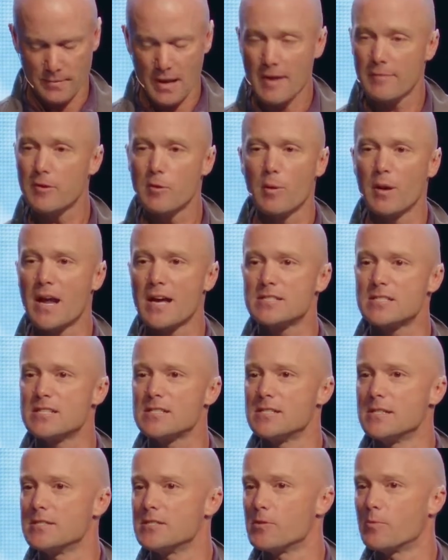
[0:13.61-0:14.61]
Everyone has a
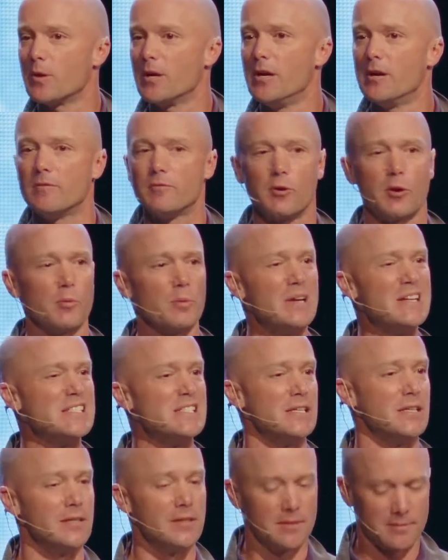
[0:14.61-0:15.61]
sense that we're here for a
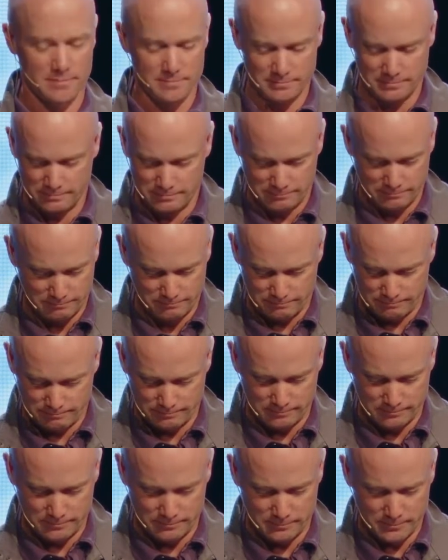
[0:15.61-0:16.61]
reason.
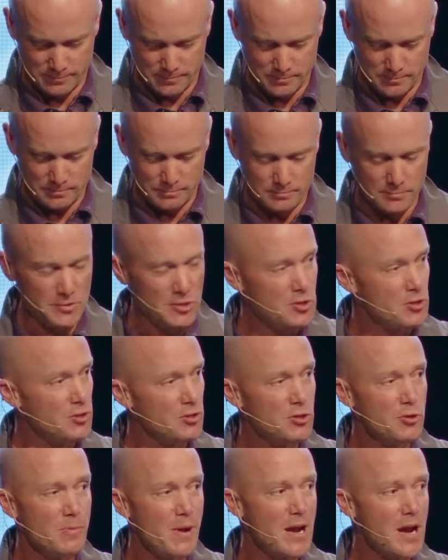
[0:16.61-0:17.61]

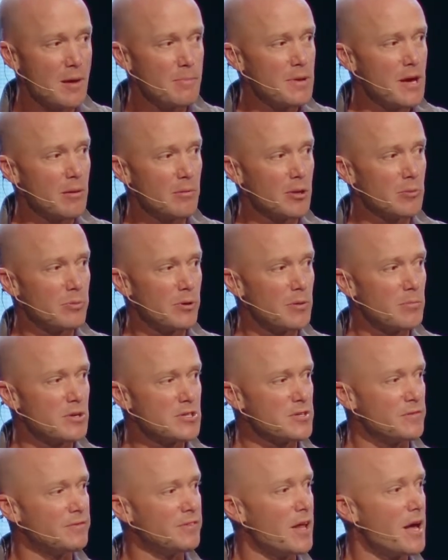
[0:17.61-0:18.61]
You may not be able to put a
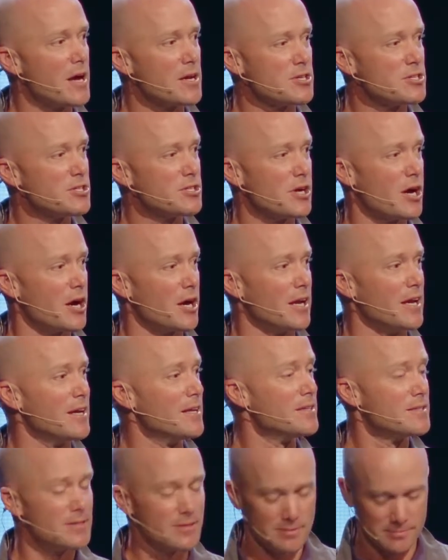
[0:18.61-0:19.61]
bunch of flesh on
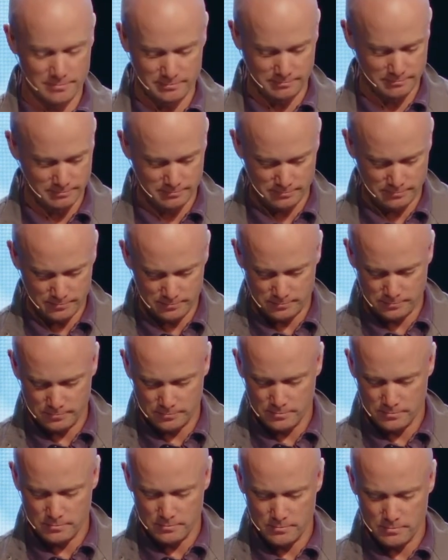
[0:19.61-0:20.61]
it.
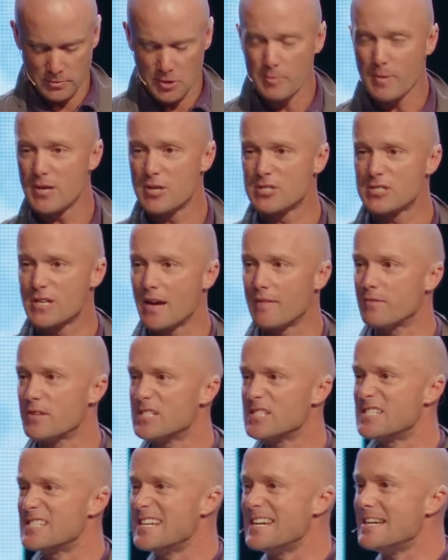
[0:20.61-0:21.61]
You may just have
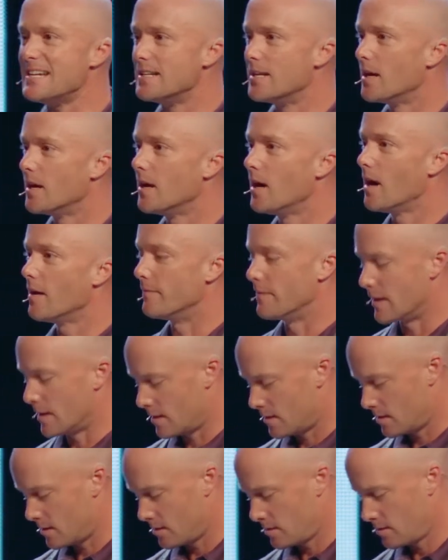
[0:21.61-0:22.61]
the seed of
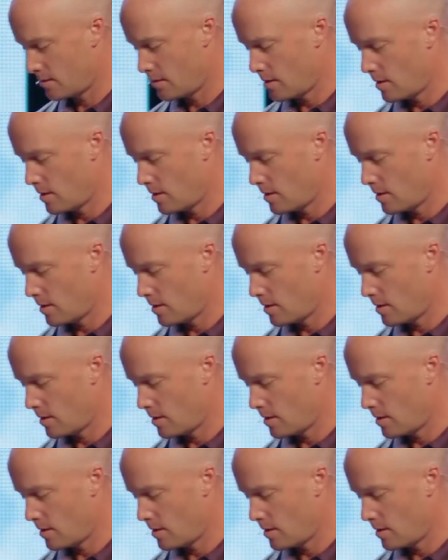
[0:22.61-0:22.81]
it.